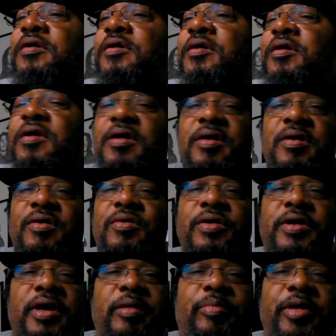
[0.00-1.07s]
Okay,
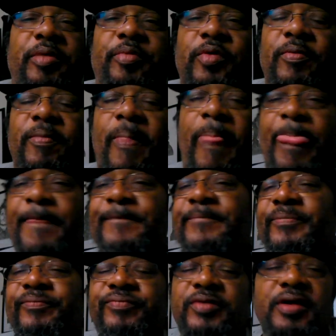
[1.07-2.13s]
people.
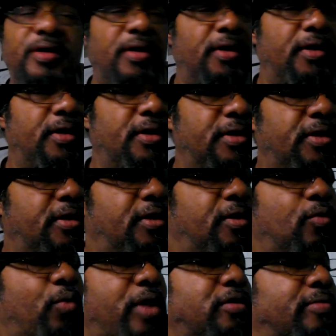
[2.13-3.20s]
Welcome to It's